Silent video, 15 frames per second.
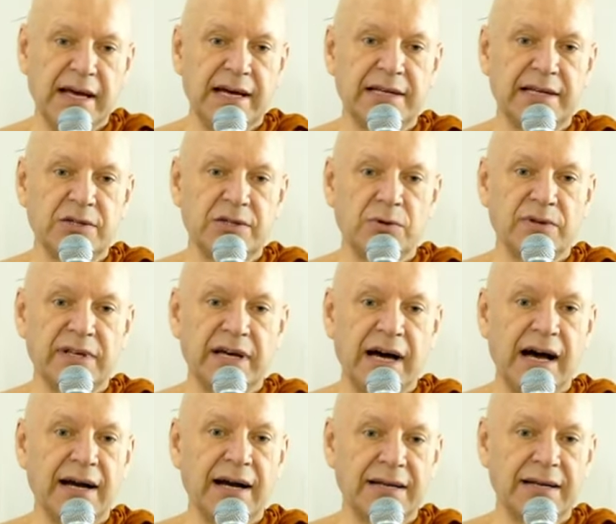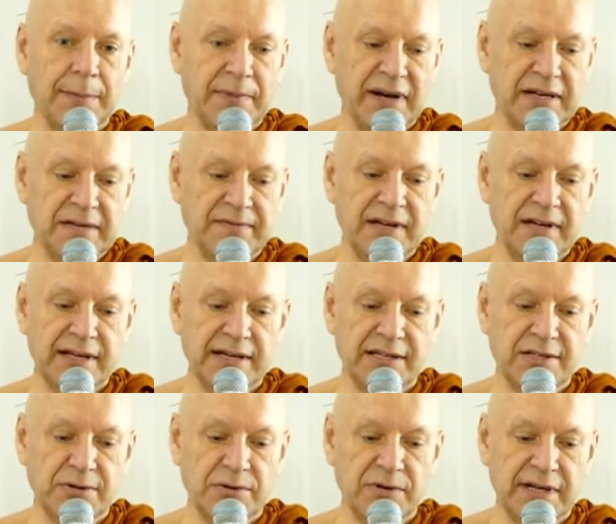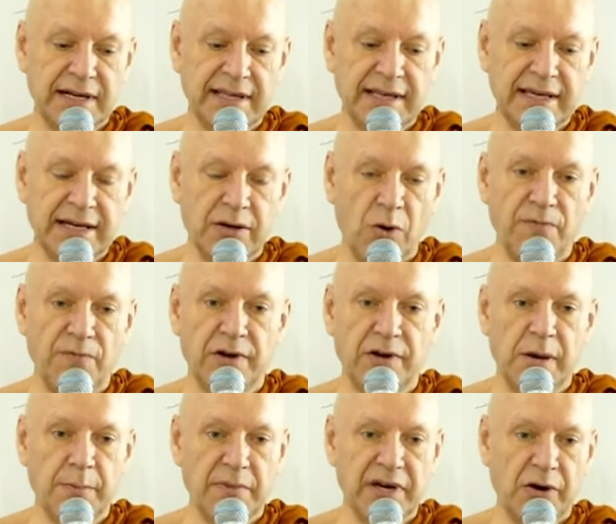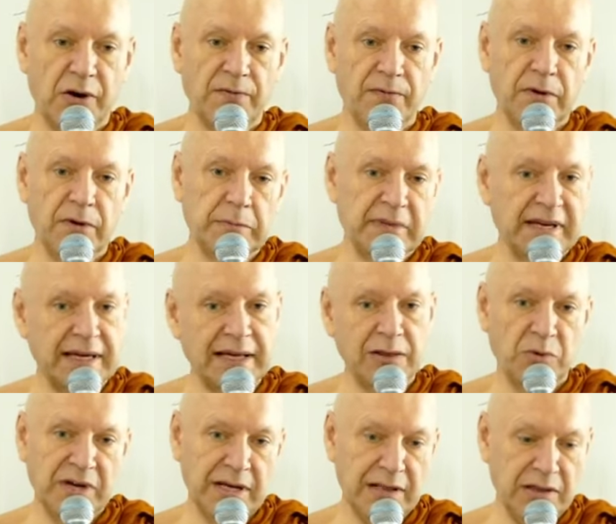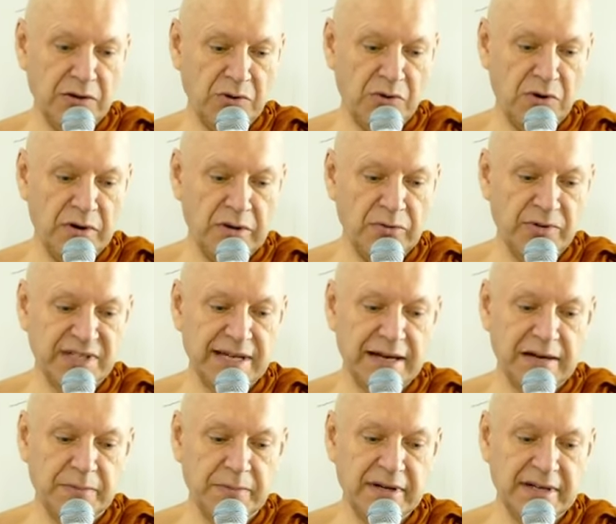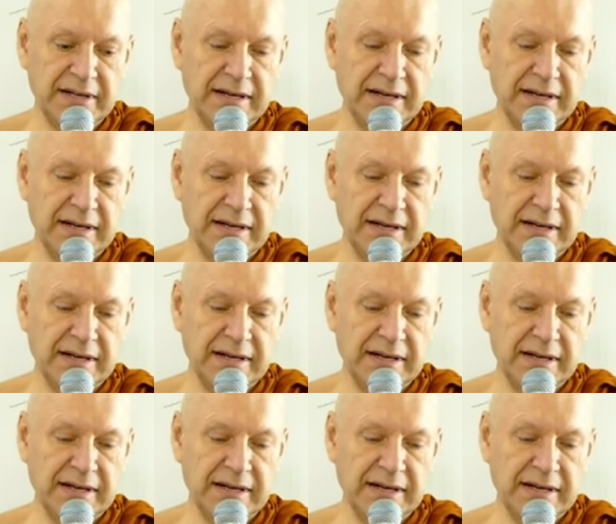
It is called the Agatapativinaya Sutta, the overcoming of ill will or resentment.